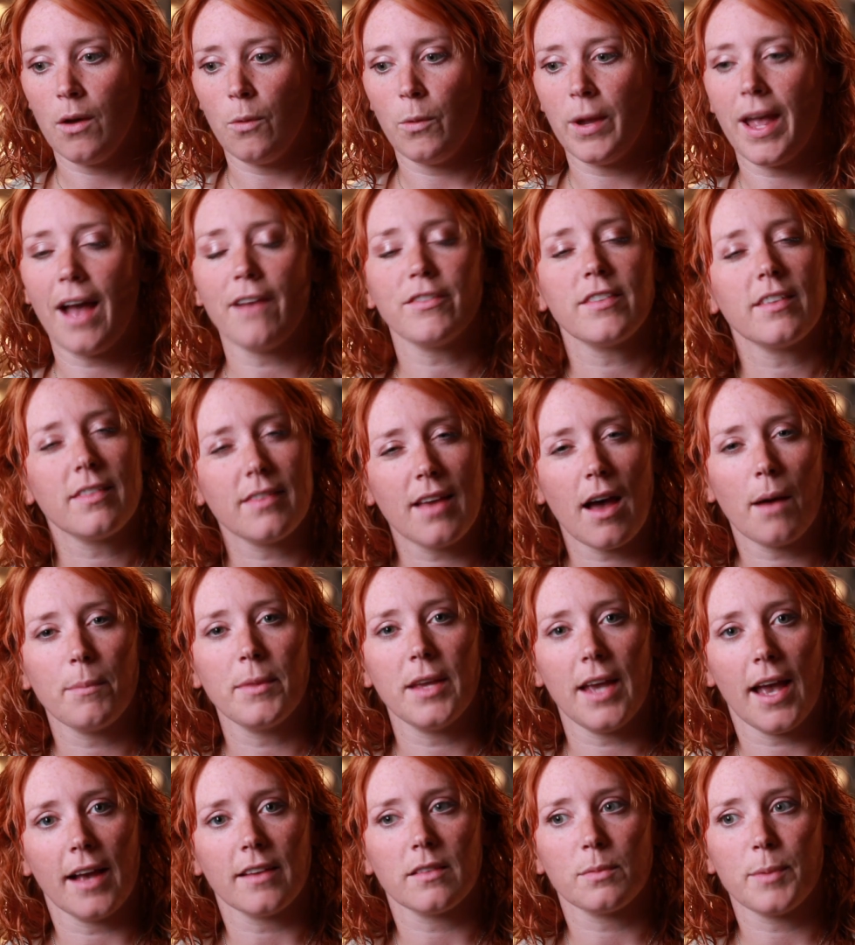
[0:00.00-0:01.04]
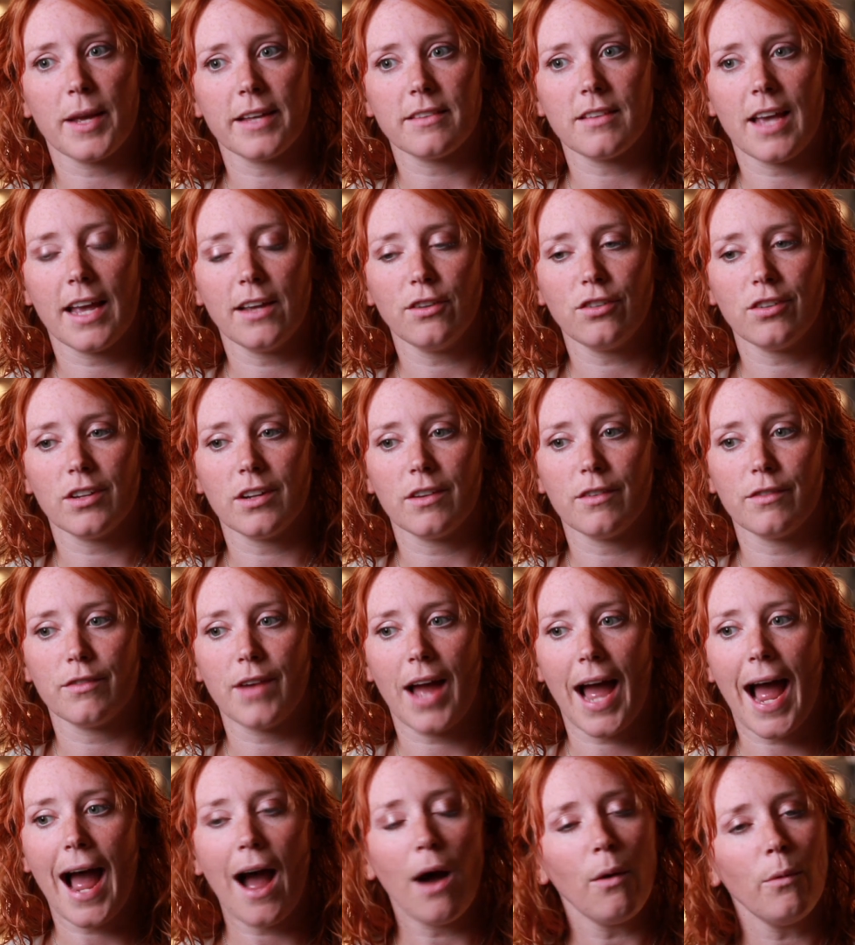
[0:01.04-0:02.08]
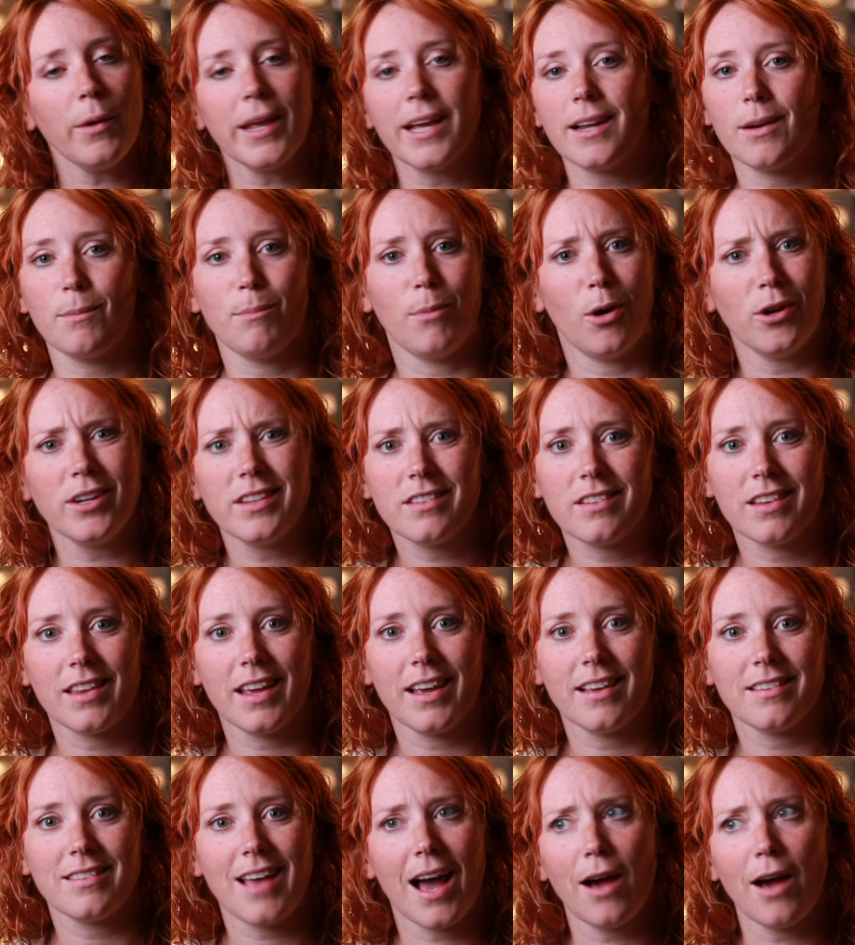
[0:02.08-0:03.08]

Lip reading: we have to set up the expectation of, how are we going to monitor this?